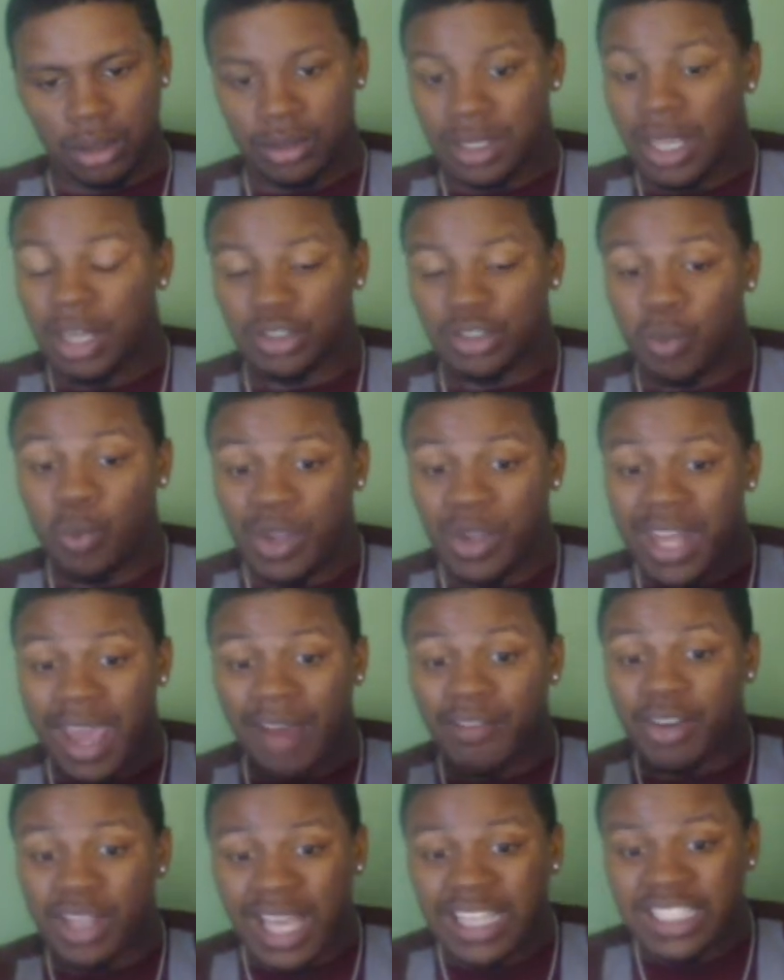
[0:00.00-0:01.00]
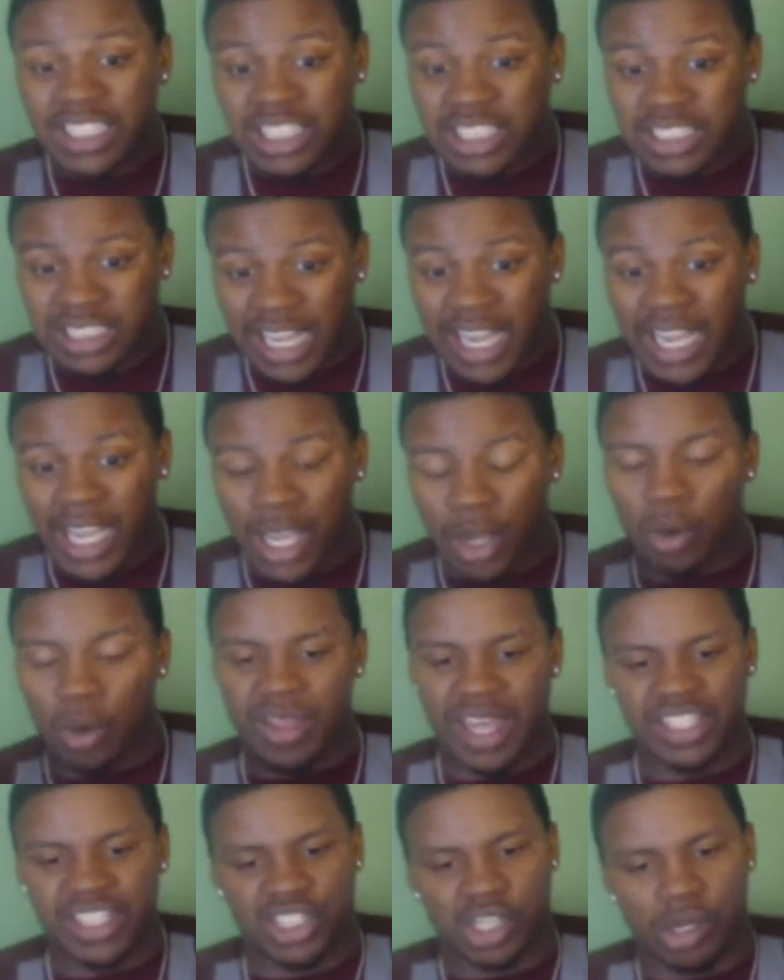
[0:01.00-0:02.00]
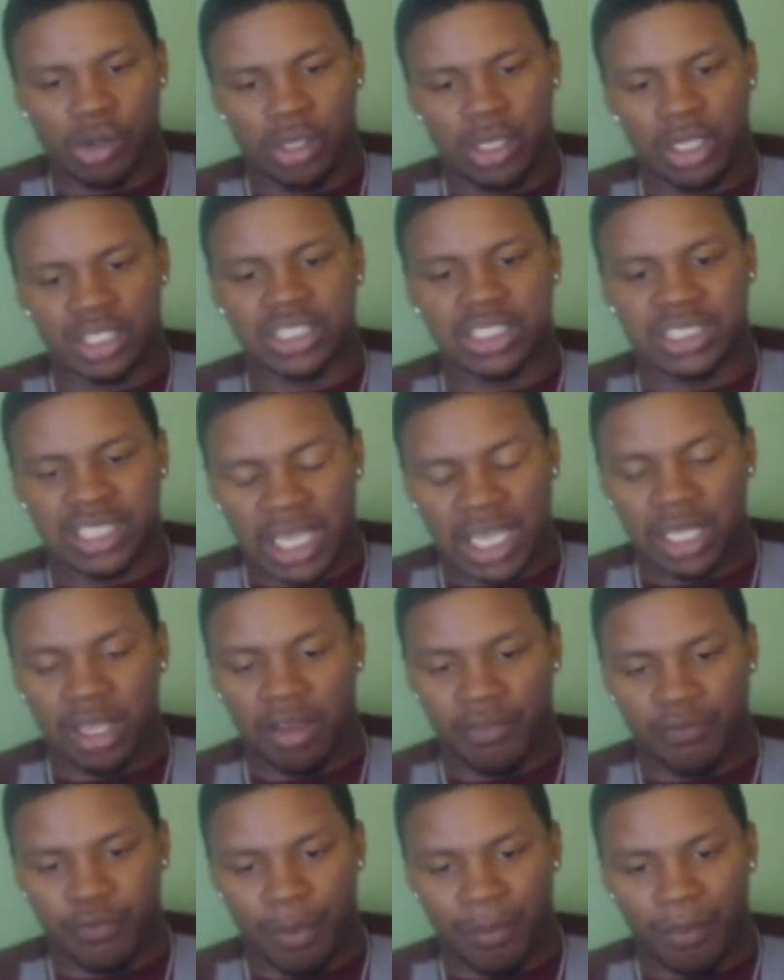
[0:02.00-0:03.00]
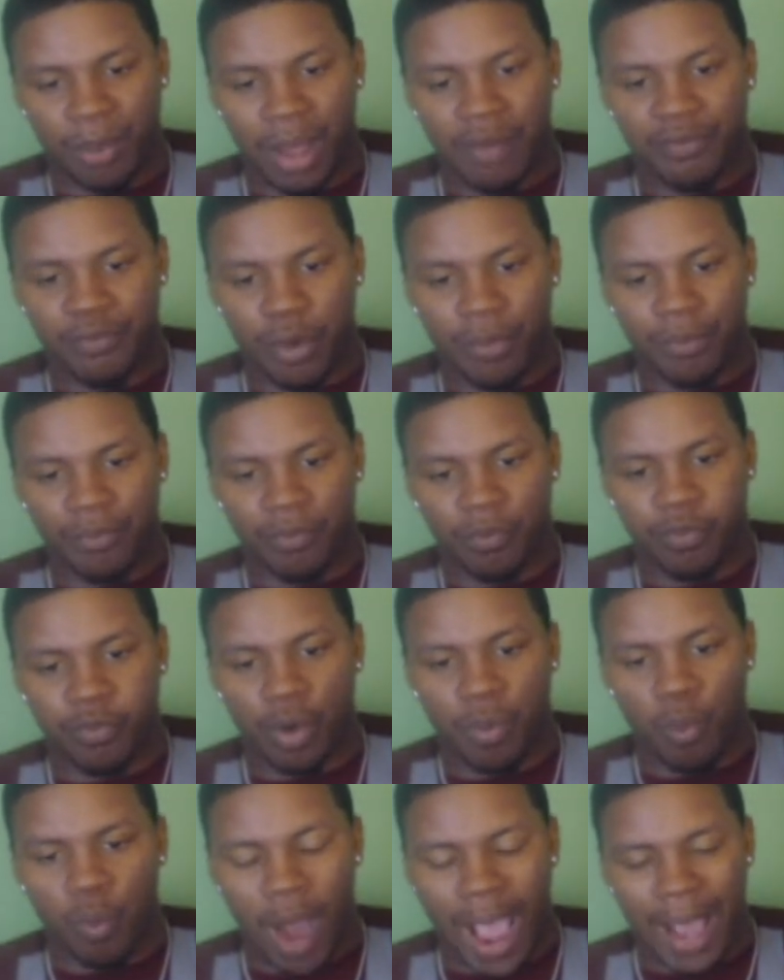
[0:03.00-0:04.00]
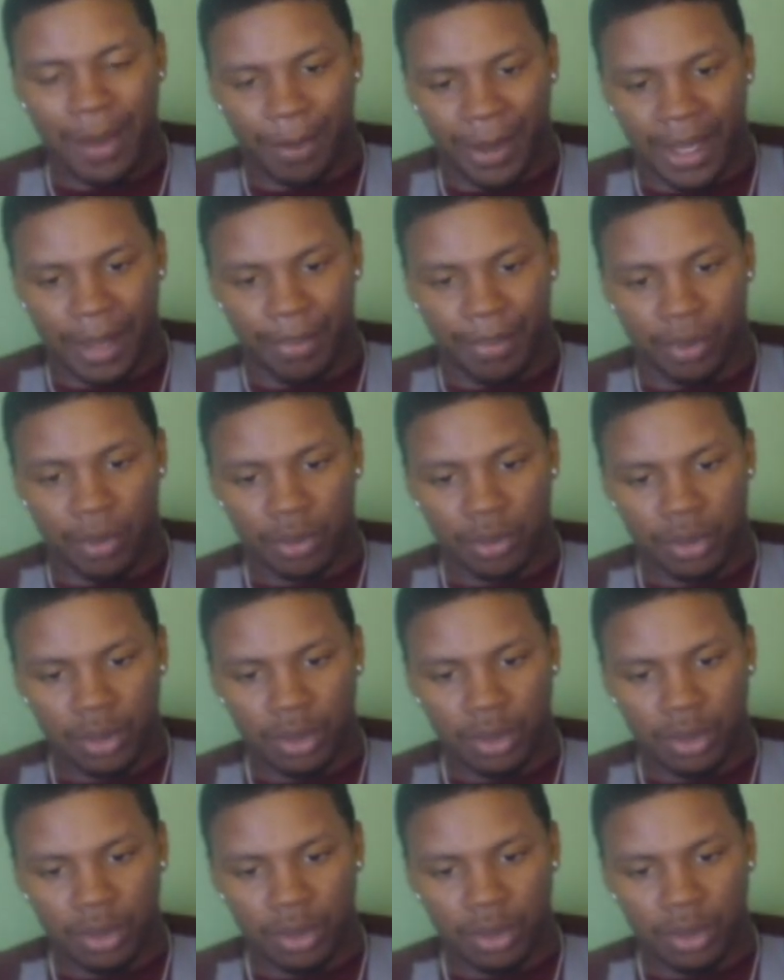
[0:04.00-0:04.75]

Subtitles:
Whenever they steal, they generally are stealing from white people.